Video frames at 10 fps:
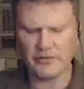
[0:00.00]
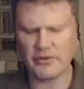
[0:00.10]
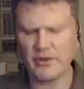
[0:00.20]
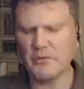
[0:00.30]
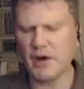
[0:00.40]

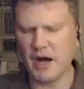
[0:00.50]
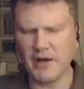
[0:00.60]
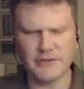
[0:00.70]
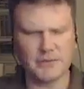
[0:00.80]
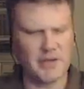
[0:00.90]
the
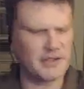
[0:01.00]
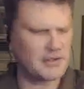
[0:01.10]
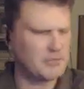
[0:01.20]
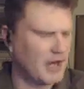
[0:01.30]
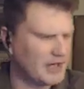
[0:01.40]
mind, to make the
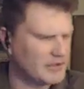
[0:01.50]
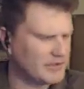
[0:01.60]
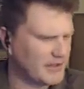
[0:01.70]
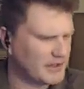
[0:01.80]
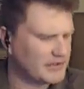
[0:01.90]
mind
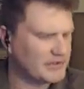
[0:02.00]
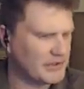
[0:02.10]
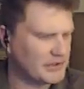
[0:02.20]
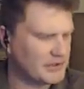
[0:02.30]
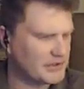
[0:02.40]
think
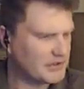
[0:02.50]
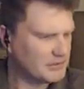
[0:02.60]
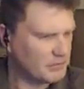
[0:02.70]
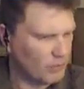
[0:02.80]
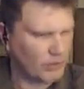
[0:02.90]
clearly,
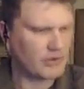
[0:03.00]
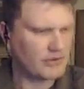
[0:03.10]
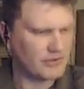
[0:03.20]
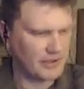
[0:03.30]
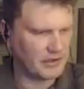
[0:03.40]
more
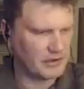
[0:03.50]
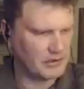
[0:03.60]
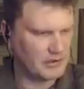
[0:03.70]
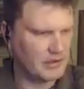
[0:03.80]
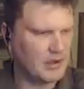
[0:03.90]
clear,
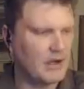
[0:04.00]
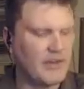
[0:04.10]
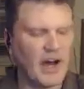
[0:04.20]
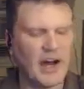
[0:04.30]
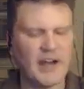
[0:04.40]

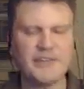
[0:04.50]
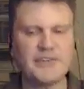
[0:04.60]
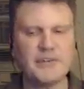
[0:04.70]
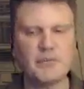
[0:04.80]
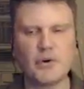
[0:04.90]
the eyes
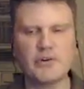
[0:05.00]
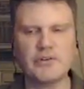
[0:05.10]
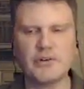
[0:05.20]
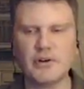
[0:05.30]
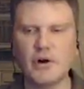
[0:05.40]
see more
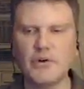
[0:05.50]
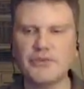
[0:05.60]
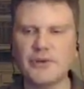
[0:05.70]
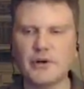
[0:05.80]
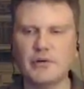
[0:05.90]
clear
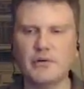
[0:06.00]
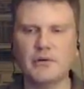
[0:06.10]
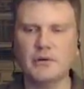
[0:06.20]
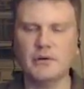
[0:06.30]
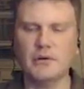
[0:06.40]
also.
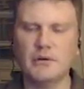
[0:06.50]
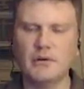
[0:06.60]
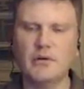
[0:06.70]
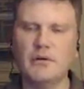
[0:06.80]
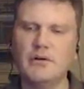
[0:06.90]

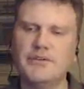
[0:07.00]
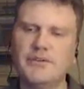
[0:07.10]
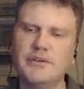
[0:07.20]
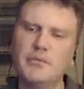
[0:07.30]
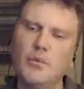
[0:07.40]

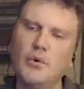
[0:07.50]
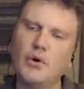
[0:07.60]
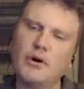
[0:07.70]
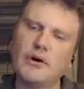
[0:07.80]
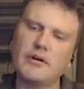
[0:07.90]
See
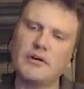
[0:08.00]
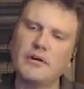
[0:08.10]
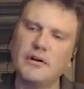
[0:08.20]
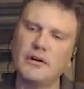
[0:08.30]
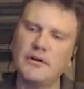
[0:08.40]
more,
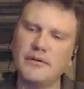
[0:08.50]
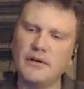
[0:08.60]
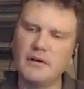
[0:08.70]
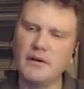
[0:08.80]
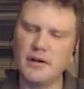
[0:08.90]

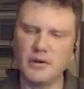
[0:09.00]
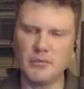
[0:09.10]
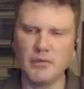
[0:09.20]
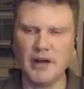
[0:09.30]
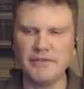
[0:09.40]
your
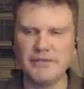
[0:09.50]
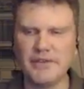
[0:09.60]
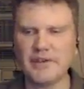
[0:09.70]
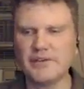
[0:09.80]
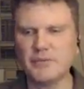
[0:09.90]
mind
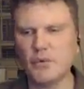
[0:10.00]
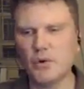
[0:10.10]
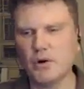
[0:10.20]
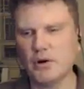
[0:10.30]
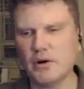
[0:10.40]
thinks
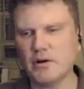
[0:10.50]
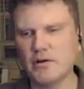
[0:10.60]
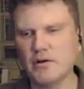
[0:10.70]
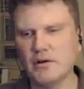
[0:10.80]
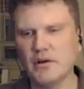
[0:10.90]
more.
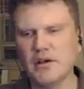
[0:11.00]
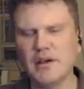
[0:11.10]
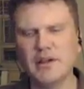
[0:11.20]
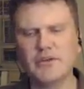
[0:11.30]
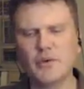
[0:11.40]

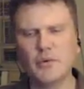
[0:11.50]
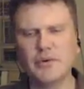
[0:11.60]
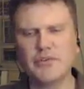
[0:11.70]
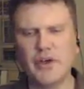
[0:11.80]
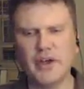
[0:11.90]
It is
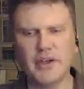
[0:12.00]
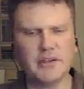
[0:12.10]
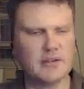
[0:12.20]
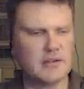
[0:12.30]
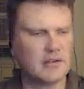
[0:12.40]
almost like
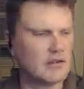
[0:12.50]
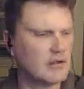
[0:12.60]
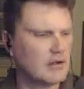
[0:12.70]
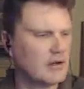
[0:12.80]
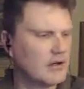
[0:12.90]

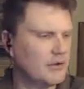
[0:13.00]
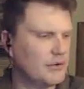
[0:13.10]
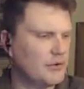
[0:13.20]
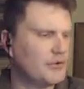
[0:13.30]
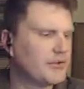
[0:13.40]

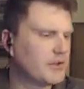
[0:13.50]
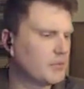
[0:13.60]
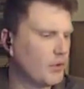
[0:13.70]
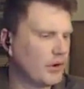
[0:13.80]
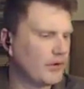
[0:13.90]
you're using
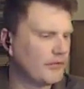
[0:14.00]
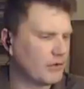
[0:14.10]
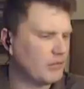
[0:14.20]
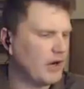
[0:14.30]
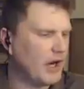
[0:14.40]
more of
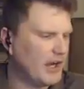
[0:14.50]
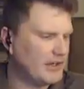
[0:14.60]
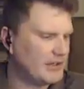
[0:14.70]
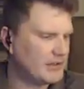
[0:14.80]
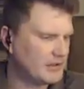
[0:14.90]
your
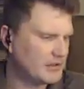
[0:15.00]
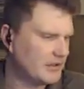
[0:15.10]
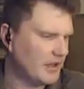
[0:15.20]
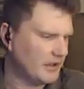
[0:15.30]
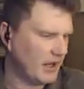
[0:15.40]
mind
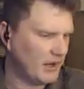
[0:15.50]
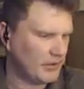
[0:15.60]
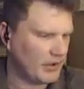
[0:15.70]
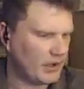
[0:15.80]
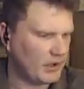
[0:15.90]
in that
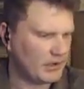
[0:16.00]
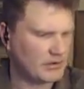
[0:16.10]
regard.